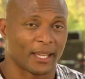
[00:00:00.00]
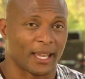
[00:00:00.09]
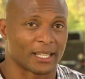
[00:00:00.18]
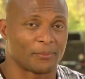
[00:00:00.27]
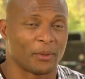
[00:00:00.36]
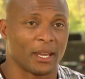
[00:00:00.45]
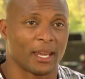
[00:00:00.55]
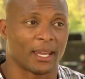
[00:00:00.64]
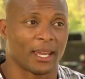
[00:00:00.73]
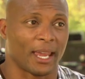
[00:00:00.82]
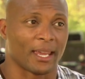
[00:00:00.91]
as
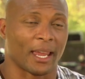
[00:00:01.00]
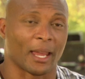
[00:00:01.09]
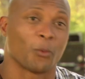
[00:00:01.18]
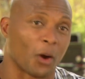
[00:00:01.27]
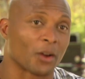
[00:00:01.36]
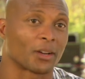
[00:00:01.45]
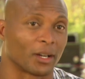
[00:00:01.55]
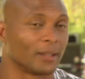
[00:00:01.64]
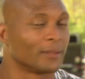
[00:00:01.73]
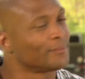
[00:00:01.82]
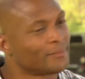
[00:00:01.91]
being a, a
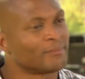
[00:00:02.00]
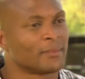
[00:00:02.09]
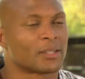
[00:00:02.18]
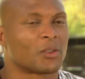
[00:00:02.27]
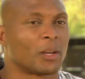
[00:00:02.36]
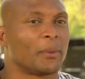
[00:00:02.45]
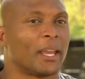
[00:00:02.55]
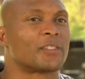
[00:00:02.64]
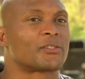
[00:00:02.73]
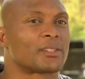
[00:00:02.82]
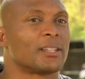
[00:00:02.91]
worker, it's going to be
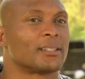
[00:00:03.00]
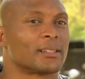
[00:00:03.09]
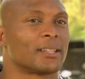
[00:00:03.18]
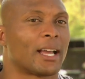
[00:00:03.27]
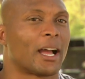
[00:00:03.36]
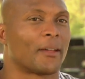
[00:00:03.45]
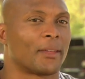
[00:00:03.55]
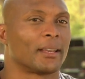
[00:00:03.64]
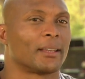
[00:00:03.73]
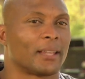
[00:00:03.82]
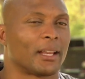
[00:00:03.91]
interesting to see how
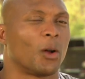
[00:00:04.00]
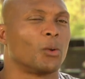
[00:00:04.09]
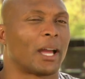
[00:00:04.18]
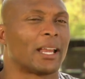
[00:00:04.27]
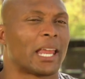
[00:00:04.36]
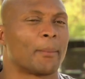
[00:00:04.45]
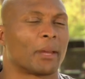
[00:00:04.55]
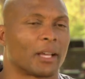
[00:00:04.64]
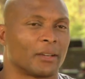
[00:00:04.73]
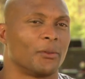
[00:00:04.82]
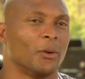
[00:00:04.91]
that, that whole dynamic
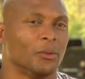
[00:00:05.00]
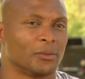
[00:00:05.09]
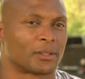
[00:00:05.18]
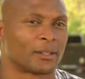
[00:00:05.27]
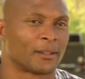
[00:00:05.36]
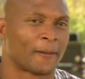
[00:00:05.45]
unfolds.